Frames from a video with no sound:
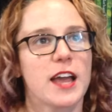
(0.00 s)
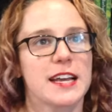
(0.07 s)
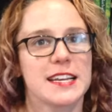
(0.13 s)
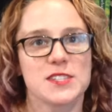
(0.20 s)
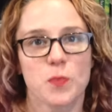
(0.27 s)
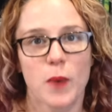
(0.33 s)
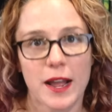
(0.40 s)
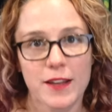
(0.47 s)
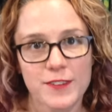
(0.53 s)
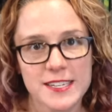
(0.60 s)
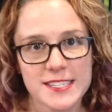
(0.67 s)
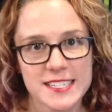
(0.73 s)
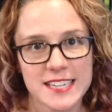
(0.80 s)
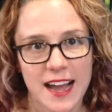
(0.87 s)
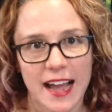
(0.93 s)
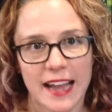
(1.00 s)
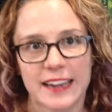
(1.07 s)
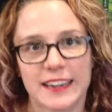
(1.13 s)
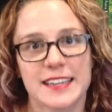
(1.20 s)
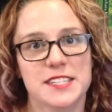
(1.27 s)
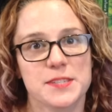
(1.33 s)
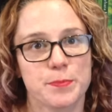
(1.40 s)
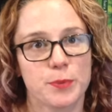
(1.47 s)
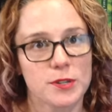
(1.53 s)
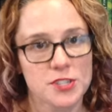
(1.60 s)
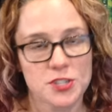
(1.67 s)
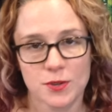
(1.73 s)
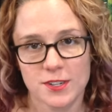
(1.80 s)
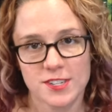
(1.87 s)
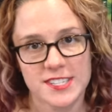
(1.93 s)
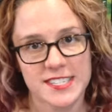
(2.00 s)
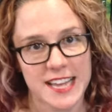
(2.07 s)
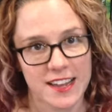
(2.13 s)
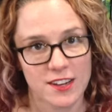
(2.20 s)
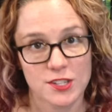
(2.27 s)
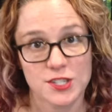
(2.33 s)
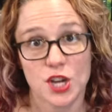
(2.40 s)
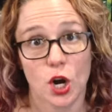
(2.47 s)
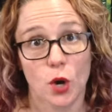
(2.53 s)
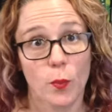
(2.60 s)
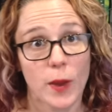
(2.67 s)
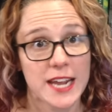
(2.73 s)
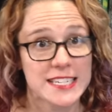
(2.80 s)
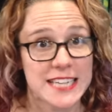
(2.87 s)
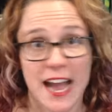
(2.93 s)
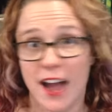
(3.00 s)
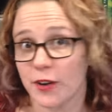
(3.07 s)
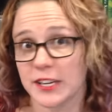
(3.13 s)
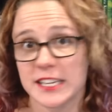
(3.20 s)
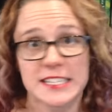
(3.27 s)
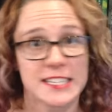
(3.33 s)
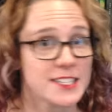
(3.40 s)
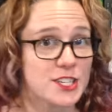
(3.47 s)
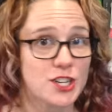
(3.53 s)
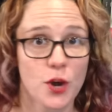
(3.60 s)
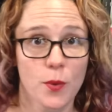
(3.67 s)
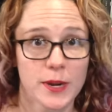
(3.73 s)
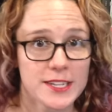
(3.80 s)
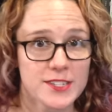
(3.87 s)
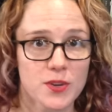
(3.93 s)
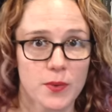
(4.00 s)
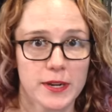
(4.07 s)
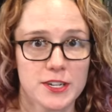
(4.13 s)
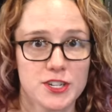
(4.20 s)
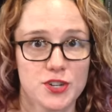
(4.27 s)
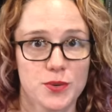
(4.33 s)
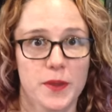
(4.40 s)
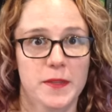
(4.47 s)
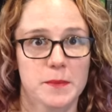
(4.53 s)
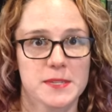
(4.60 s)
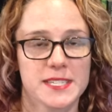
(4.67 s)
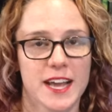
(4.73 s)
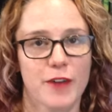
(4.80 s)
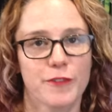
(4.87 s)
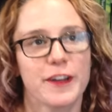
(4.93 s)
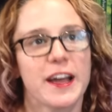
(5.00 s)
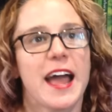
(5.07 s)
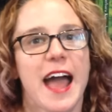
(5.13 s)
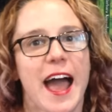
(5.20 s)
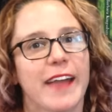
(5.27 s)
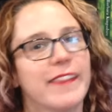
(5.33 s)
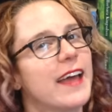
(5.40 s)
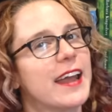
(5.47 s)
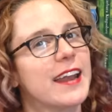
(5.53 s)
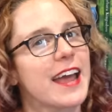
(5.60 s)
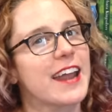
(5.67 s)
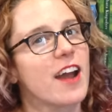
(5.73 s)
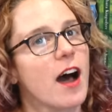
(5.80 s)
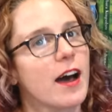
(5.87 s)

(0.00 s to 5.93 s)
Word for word: His wife has died, his bookstore's sales are way down, he doesn't know what he's going to do with himself. And then an